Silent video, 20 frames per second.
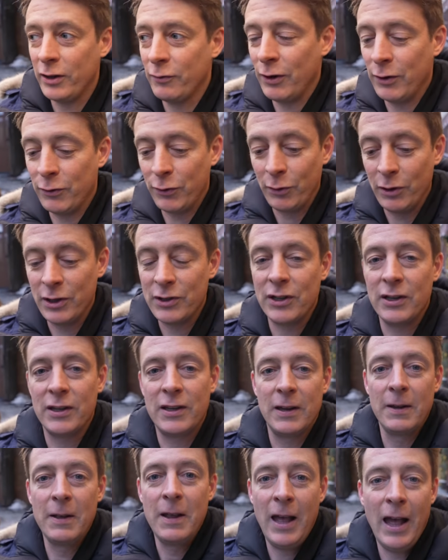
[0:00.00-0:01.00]
even if there
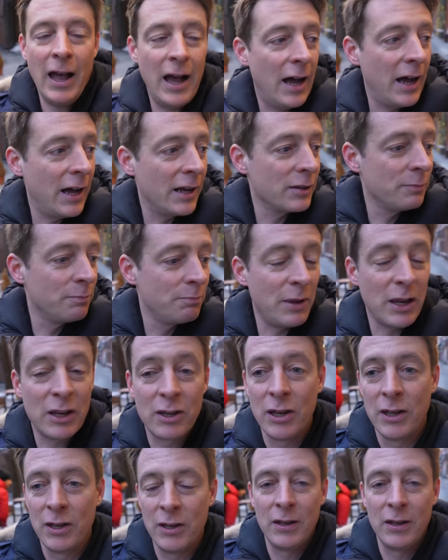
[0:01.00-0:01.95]
isn't a big